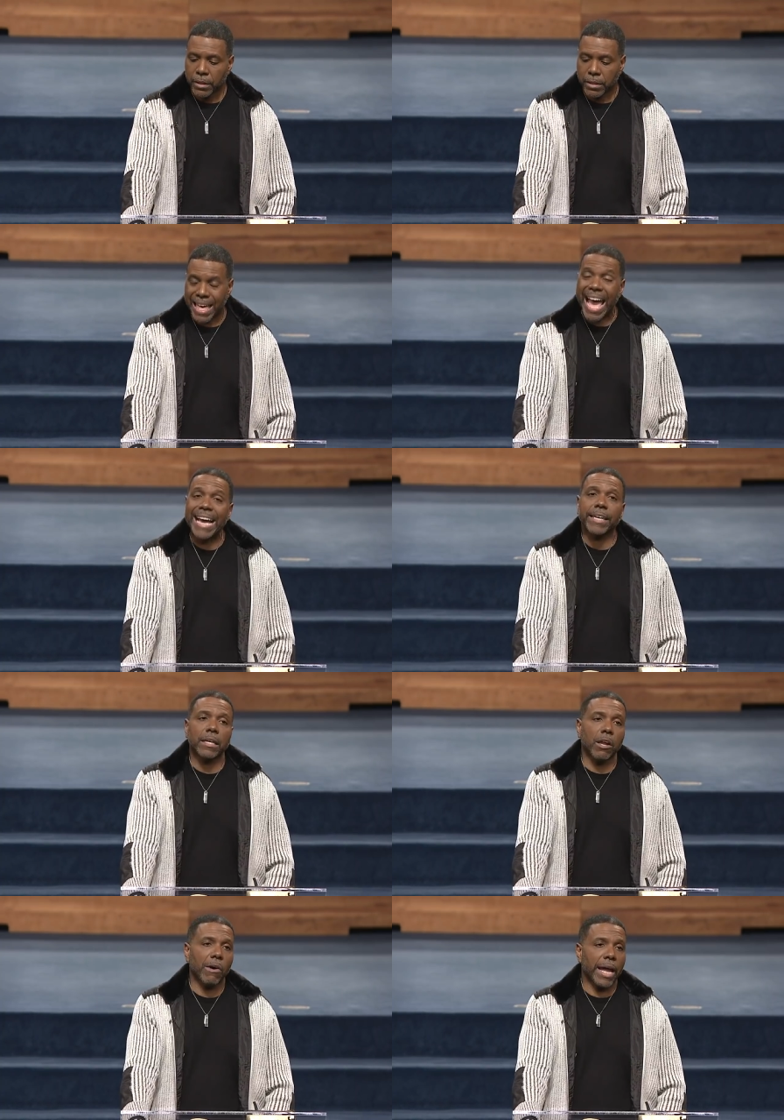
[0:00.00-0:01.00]
Thank
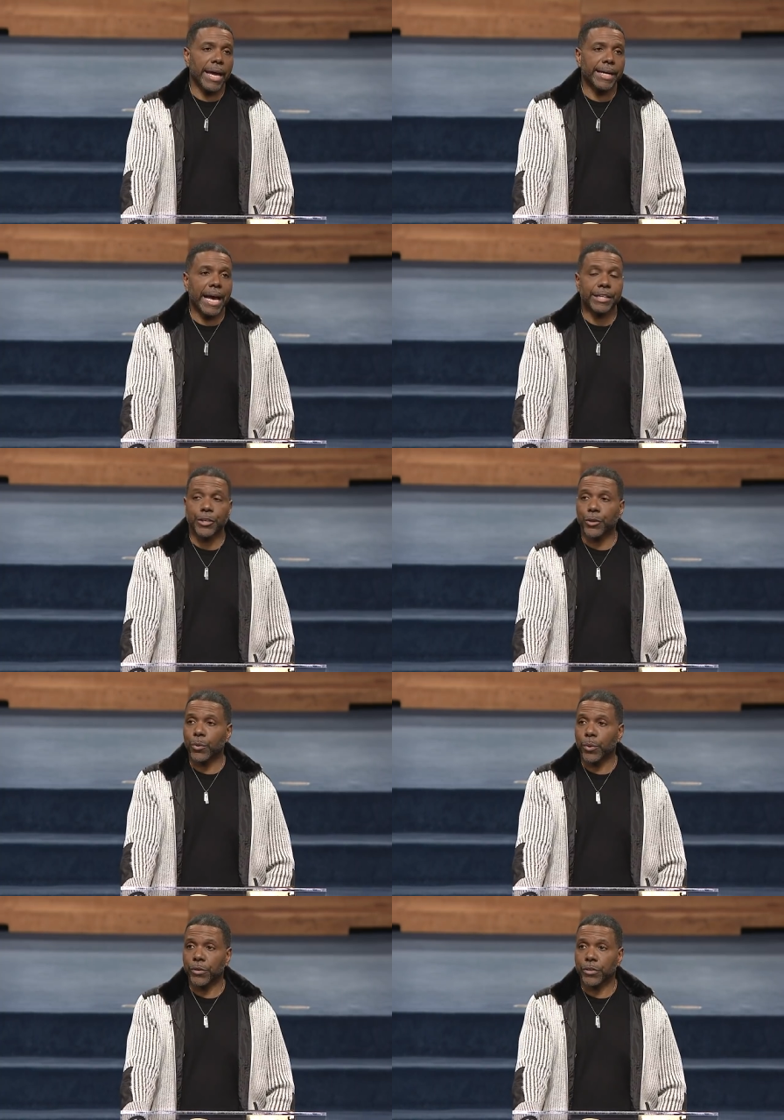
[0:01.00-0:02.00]
you, Lord, I ain't got to go to
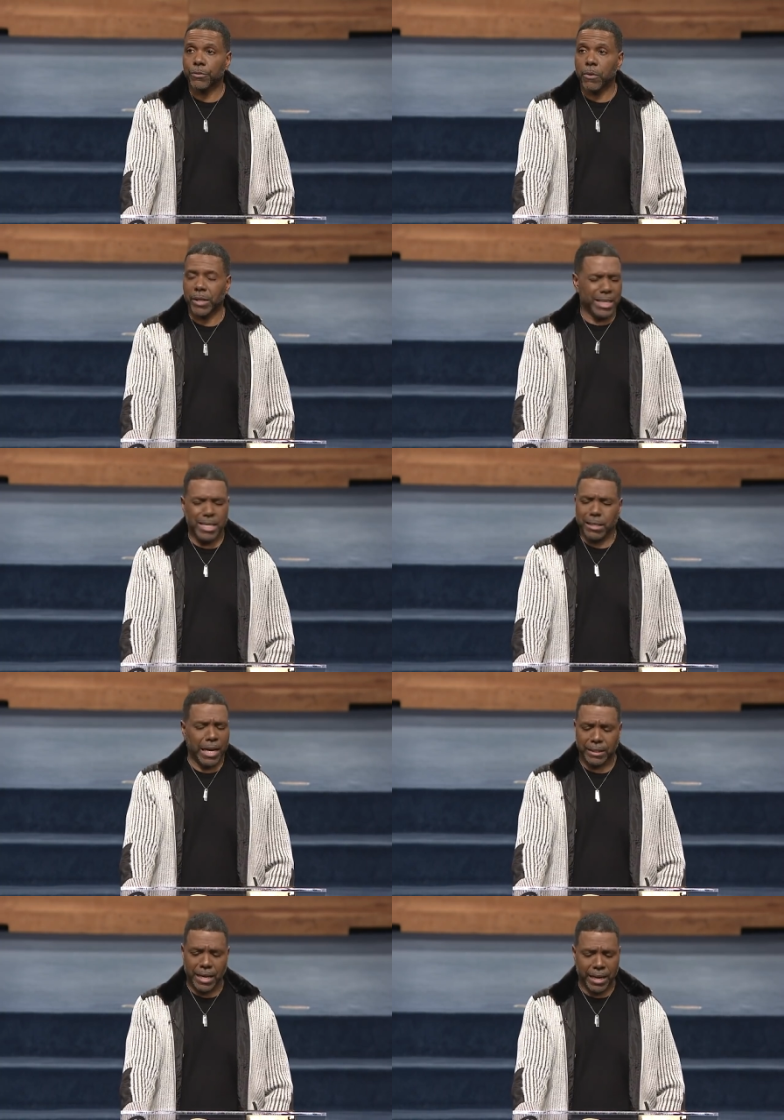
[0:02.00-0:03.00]
work this morning.
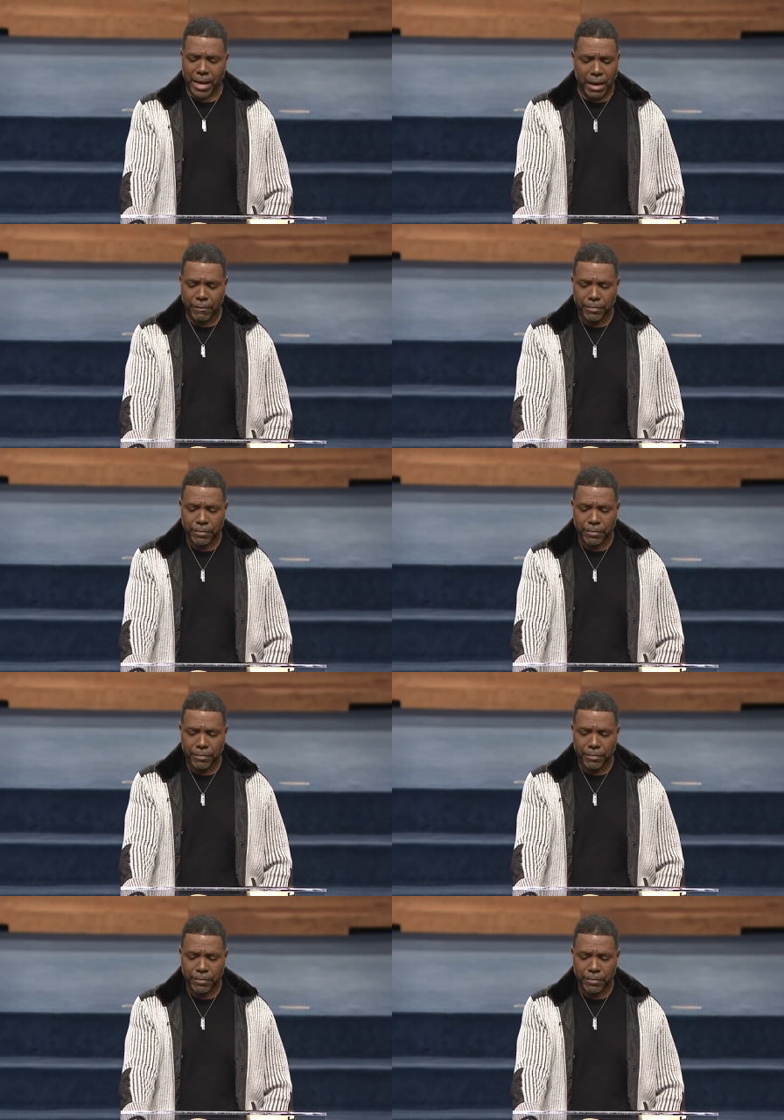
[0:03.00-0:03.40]
Ishashaka.